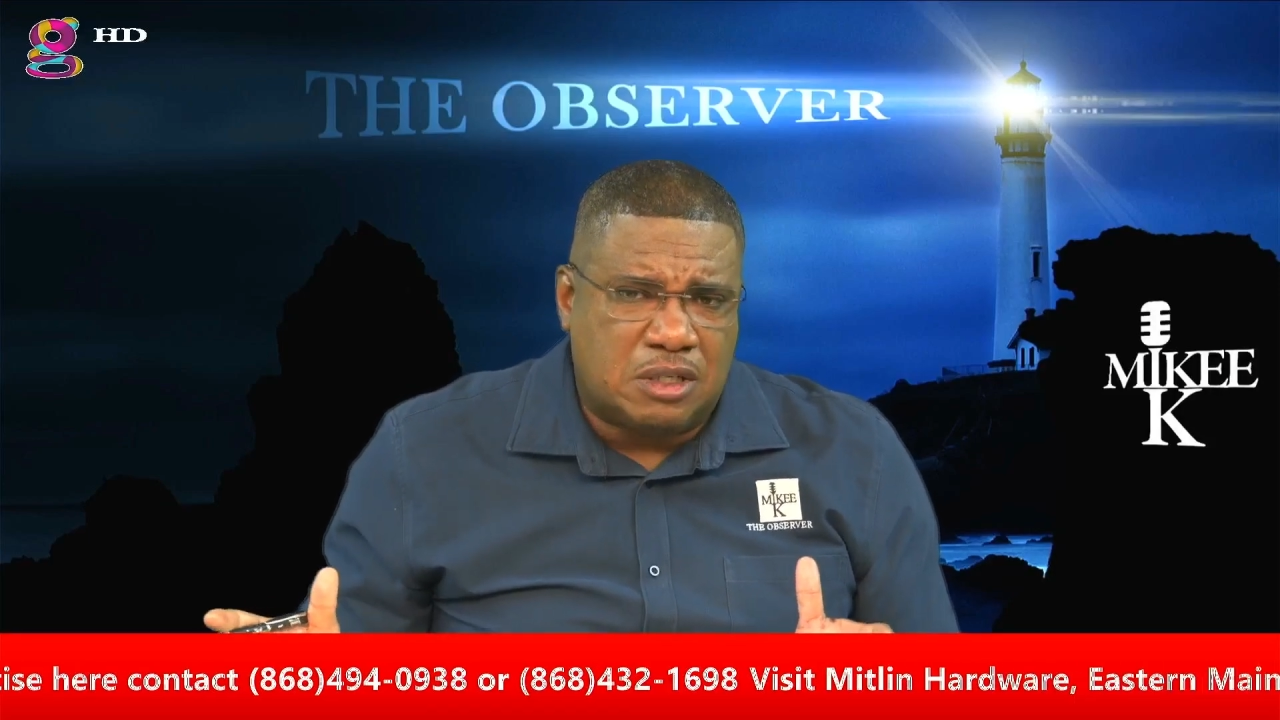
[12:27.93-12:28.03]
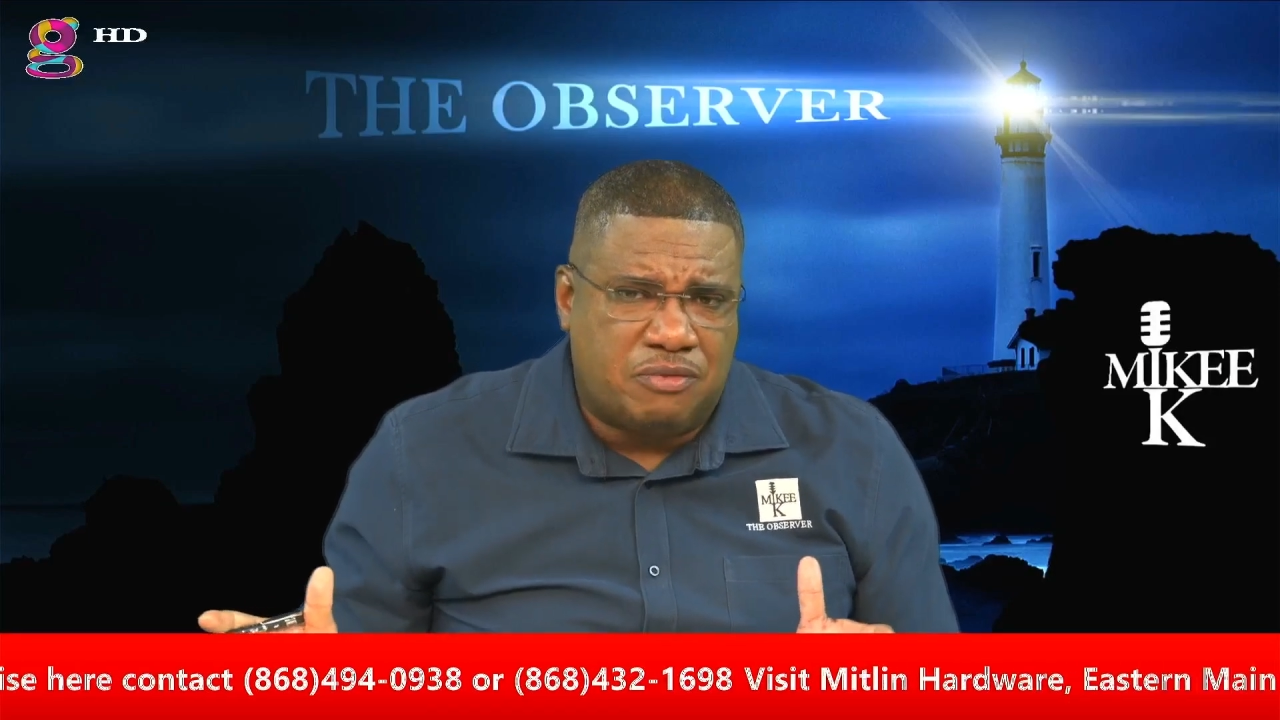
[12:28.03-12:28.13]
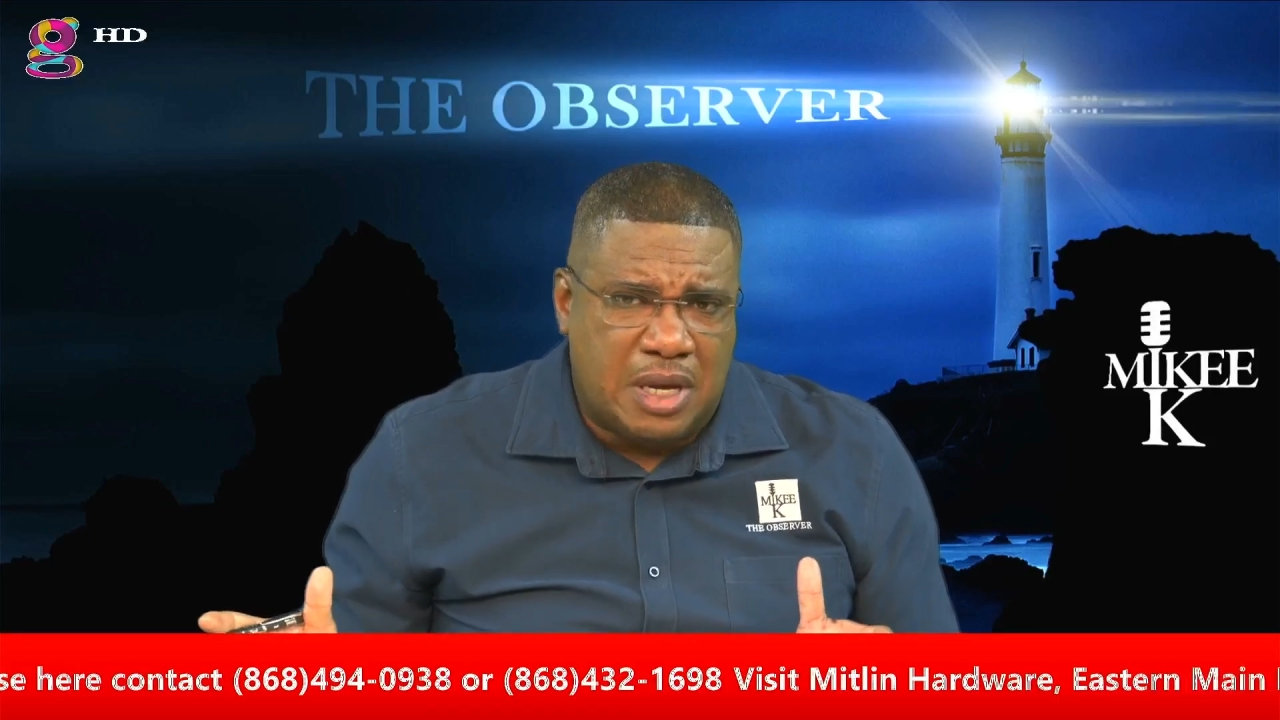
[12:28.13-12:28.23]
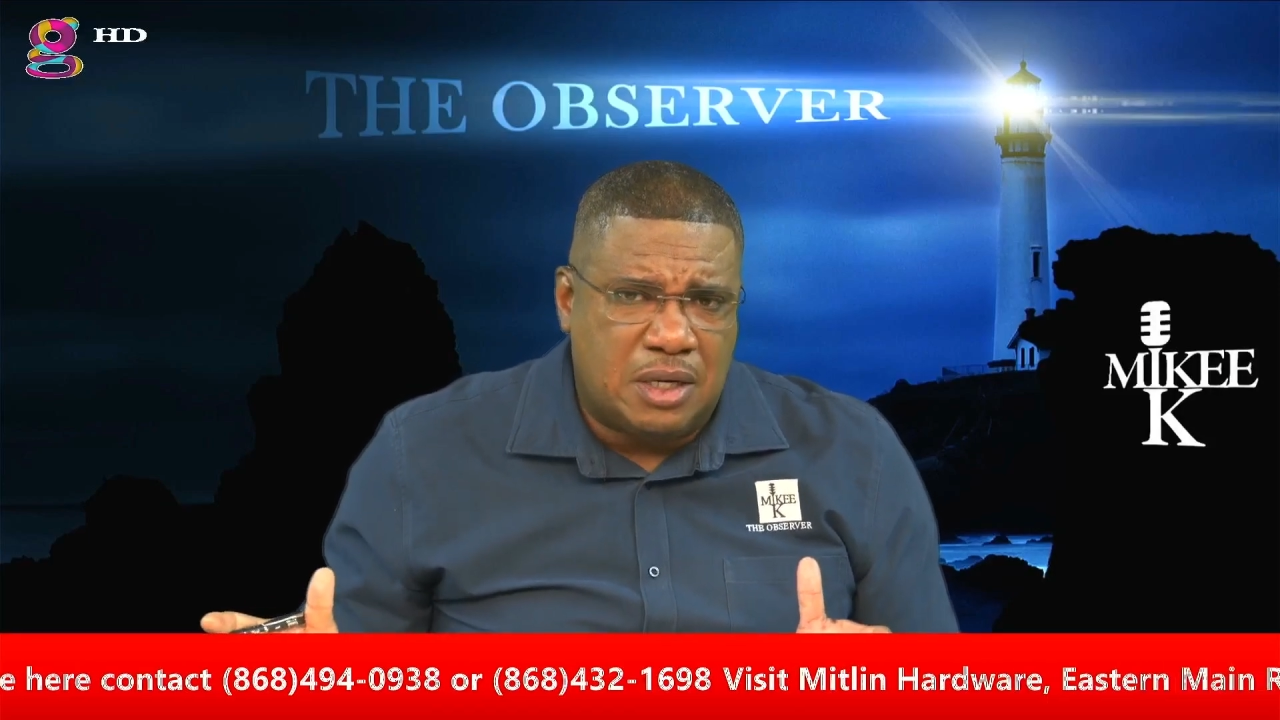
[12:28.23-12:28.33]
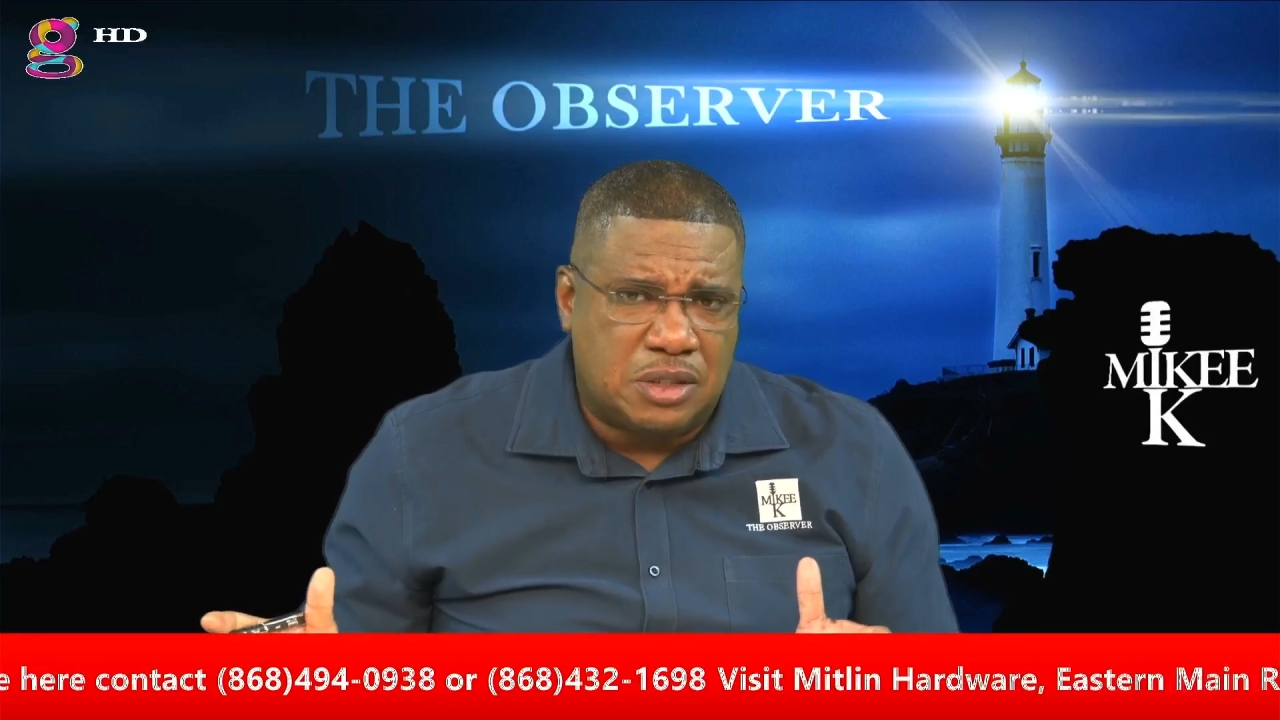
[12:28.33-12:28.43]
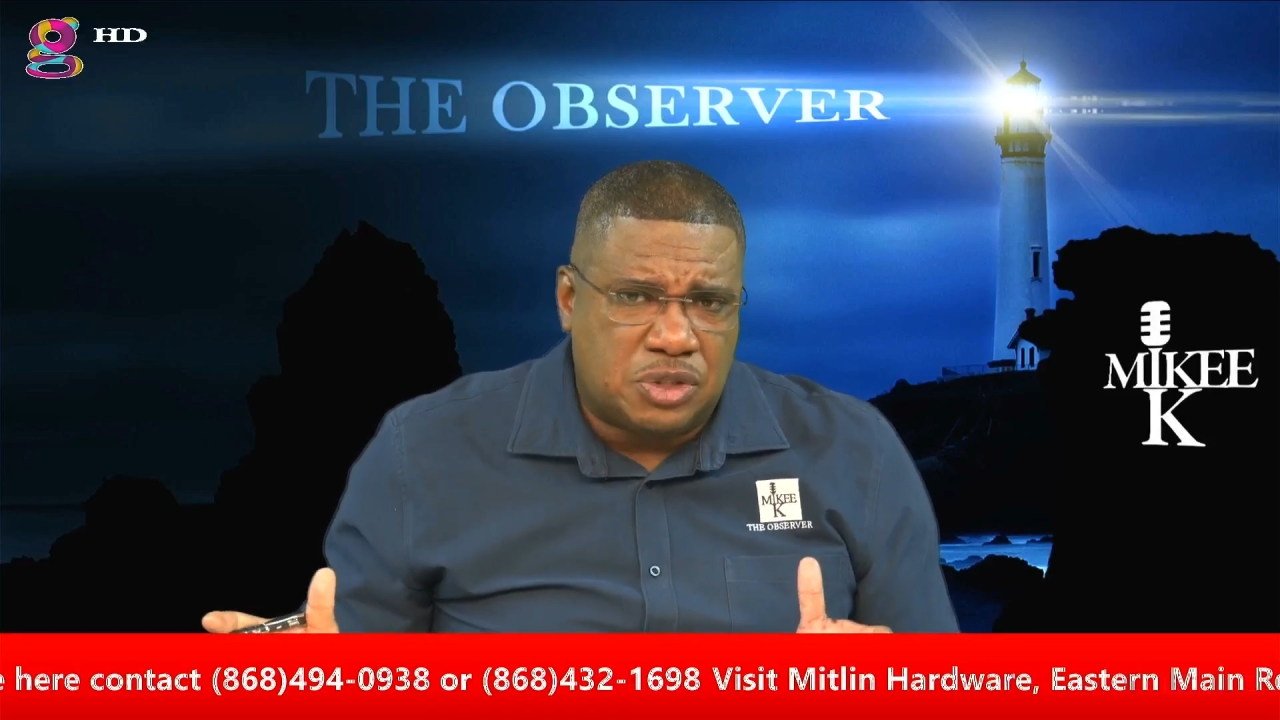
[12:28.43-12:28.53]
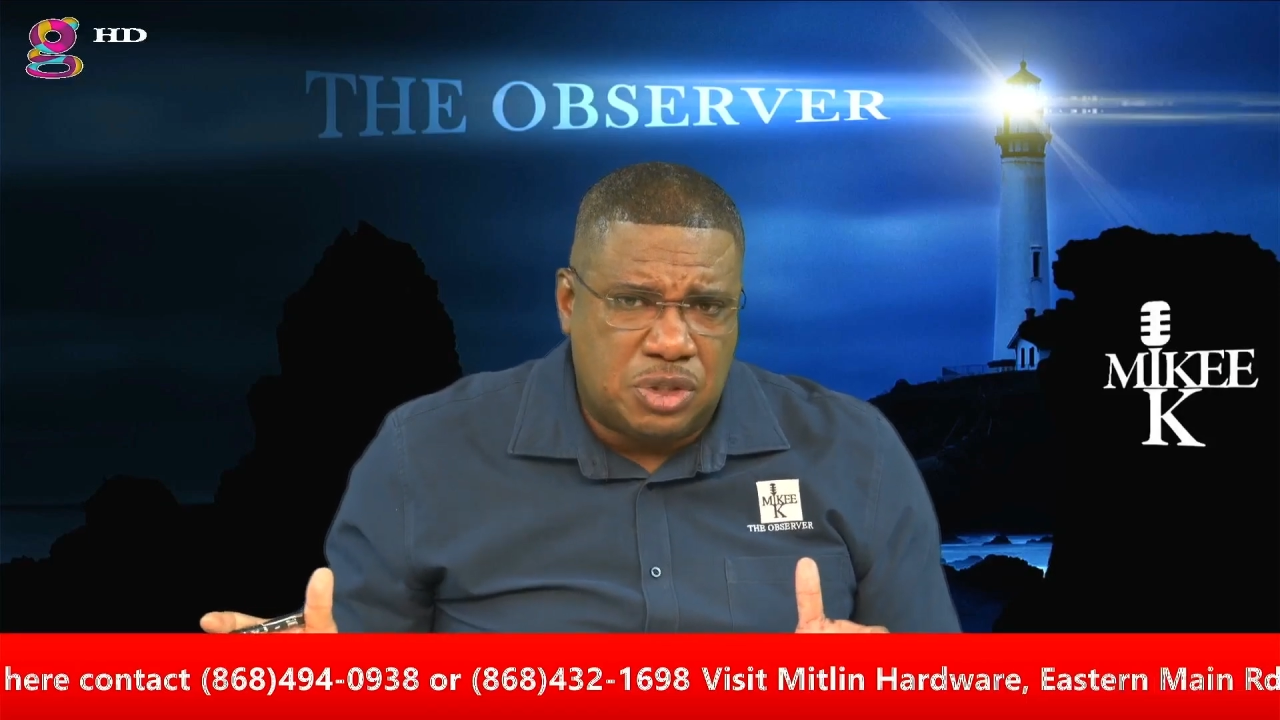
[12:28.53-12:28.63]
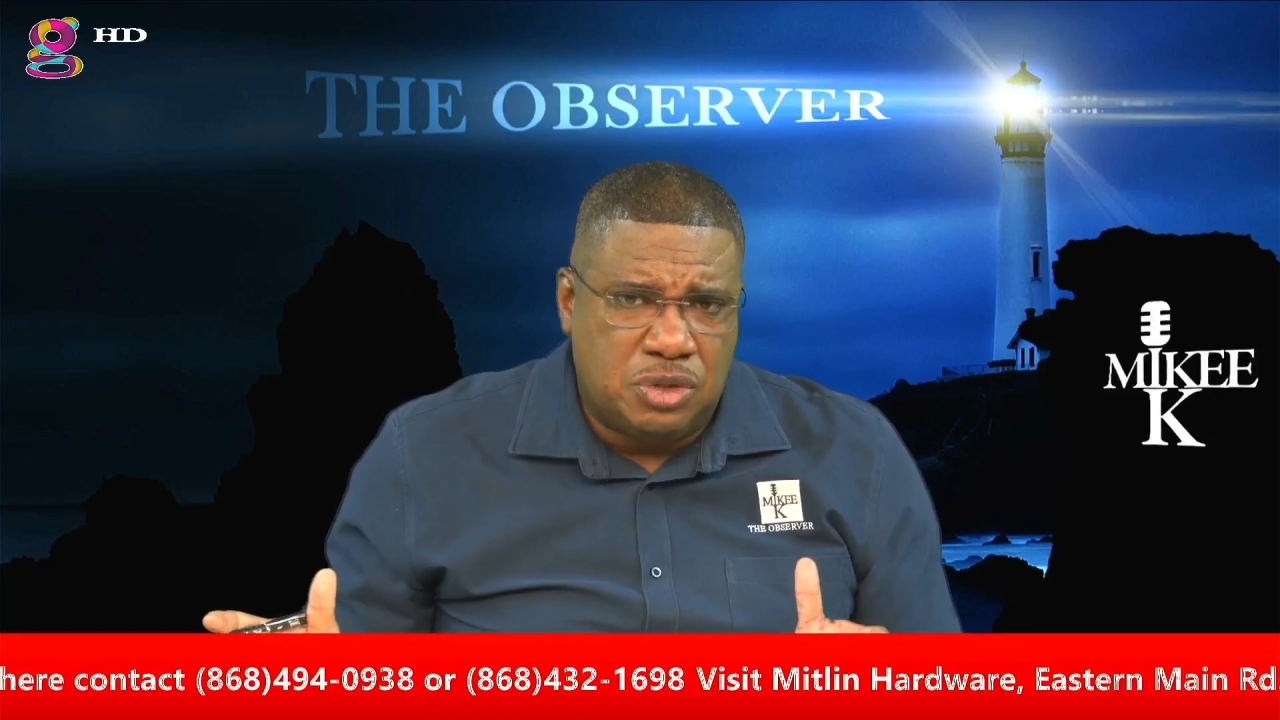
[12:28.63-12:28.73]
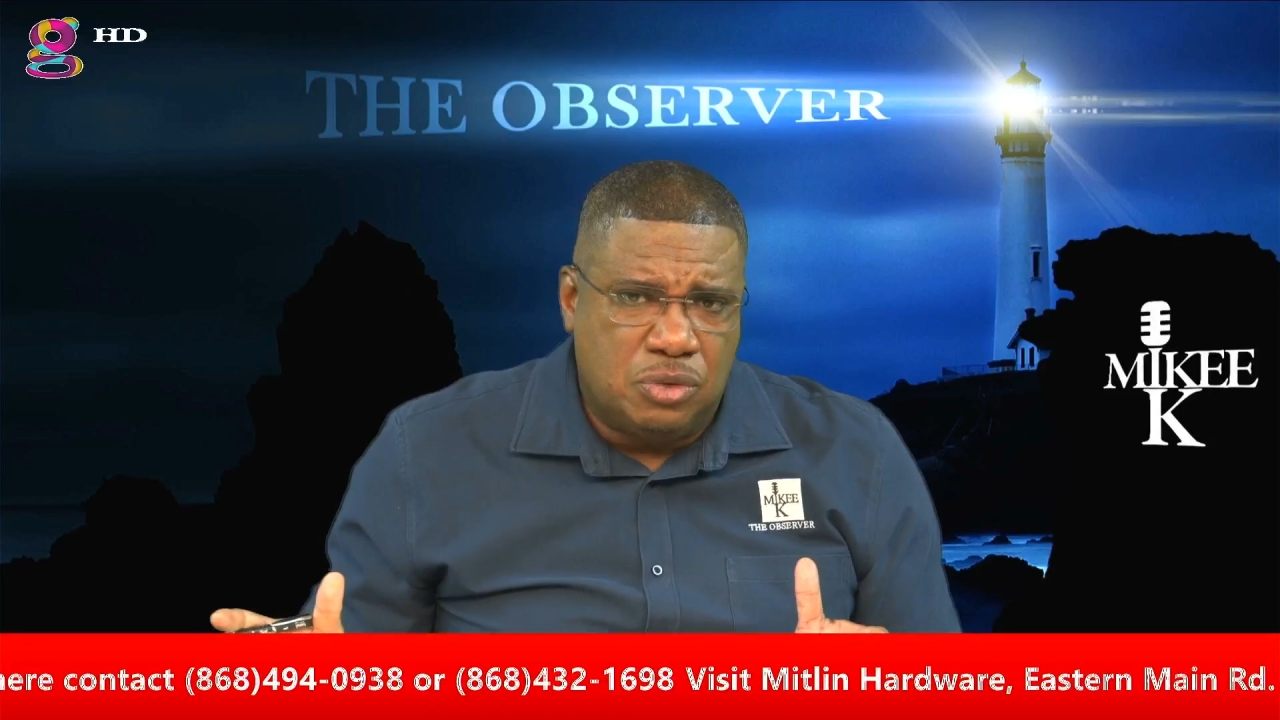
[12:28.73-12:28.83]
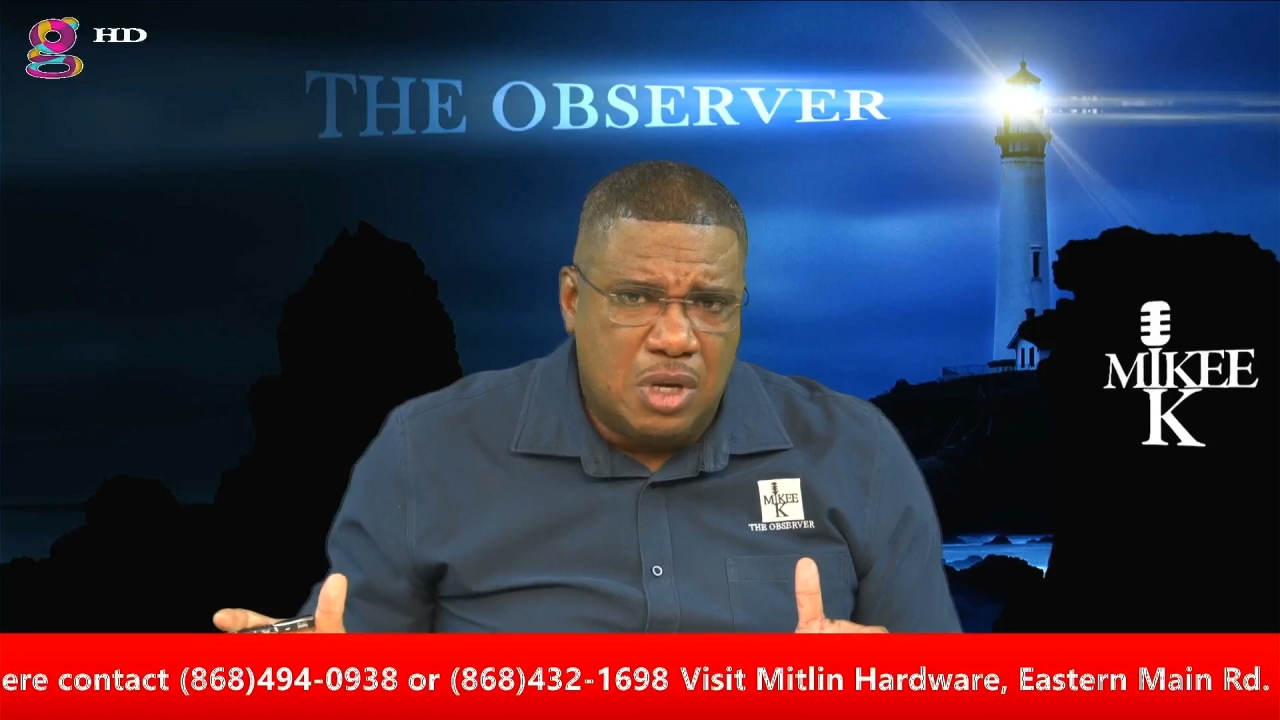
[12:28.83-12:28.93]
vendors to do?